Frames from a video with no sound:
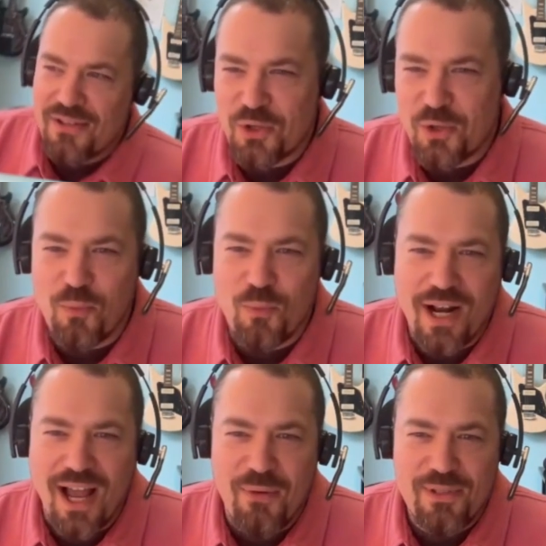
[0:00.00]
So when
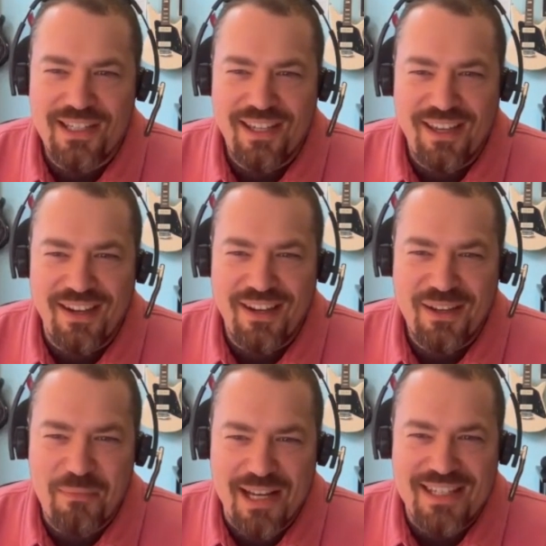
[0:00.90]
I was a kid,
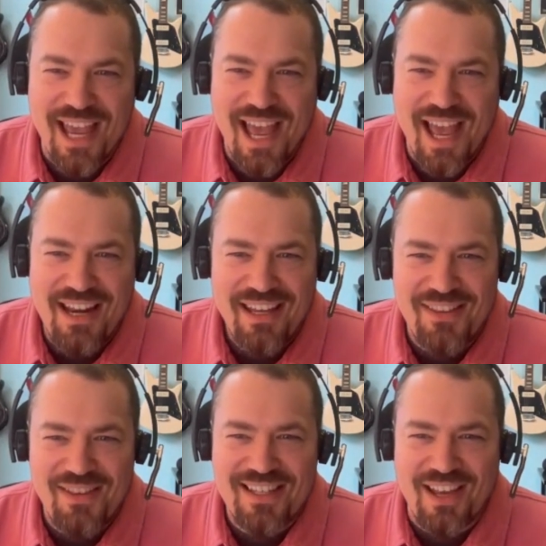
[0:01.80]
my dad
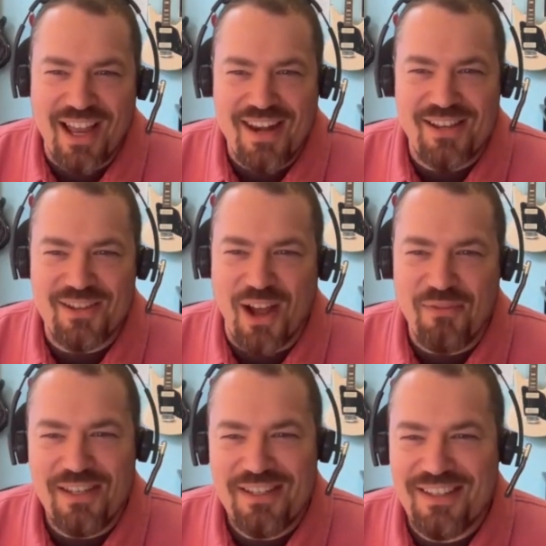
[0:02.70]
had this sign in his
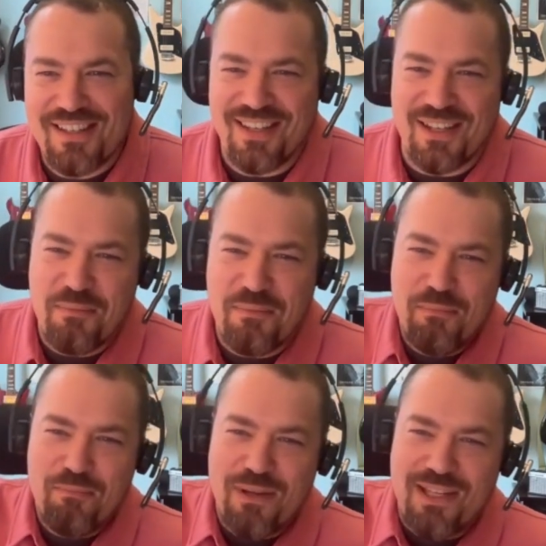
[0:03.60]
office that said
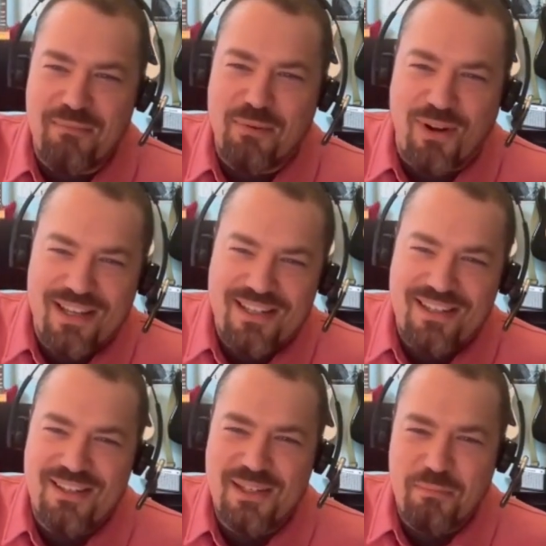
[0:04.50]

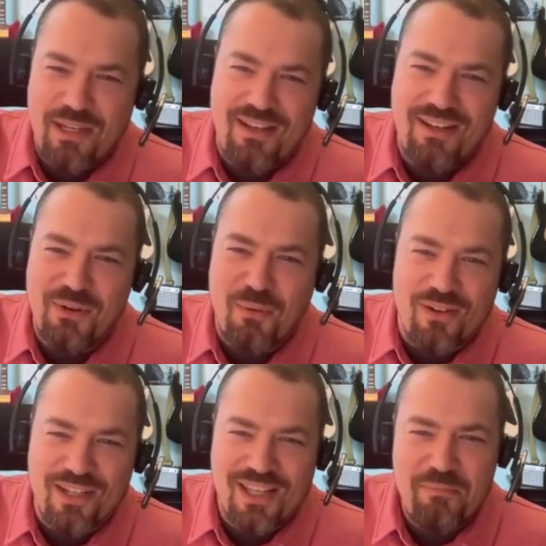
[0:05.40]
price, speed,
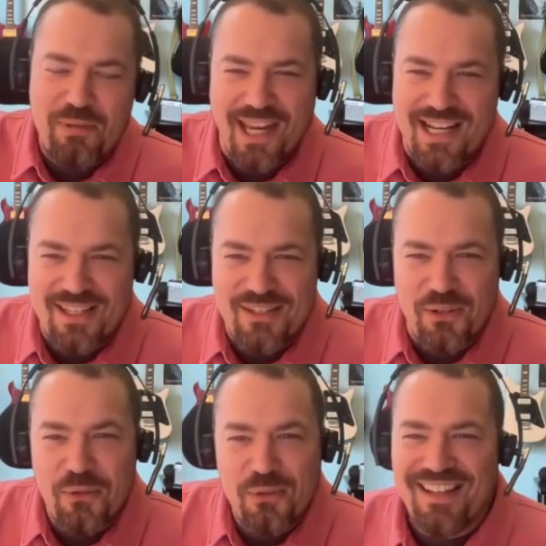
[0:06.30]
quality, pick any
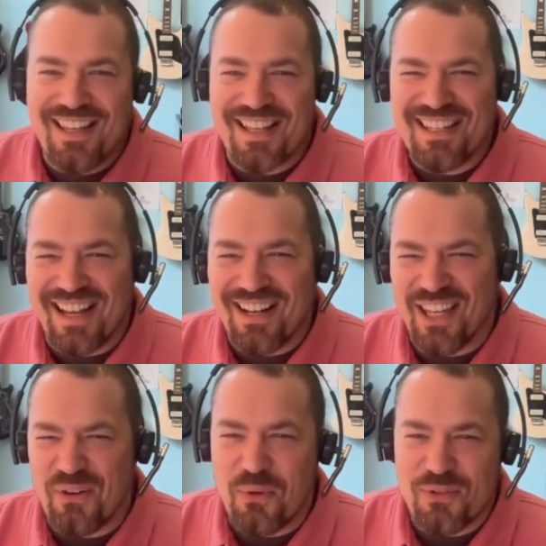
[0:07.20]
two. And that's kind of
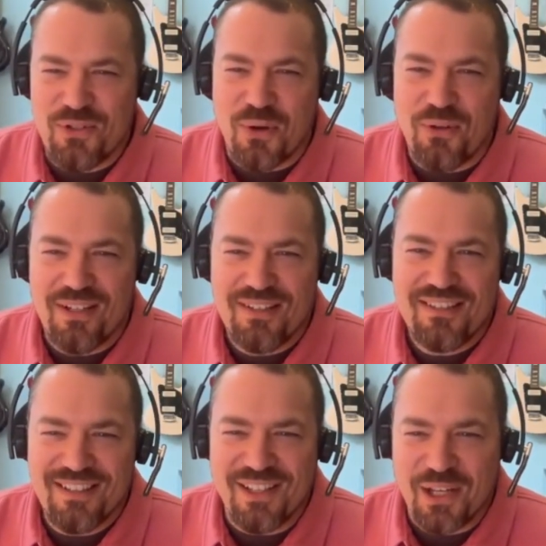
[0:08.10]
like an old joke,
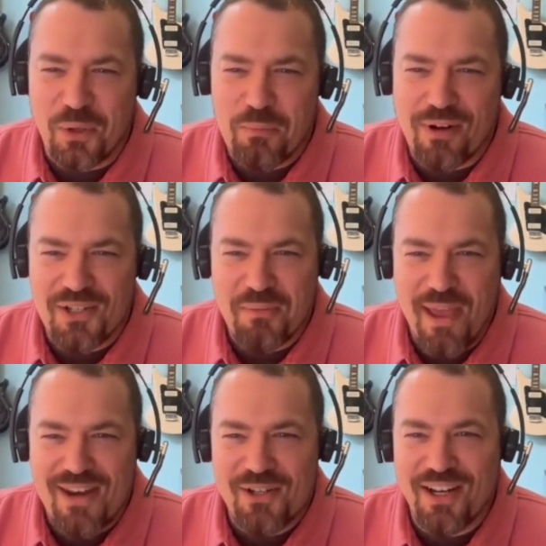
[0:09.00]
like an old
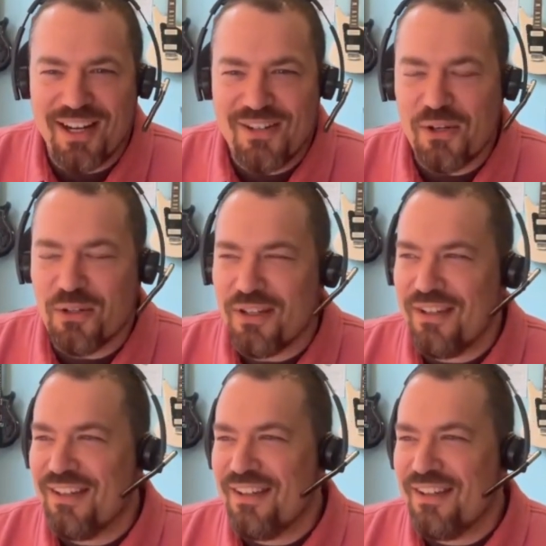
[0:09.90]
project manager kind of joke.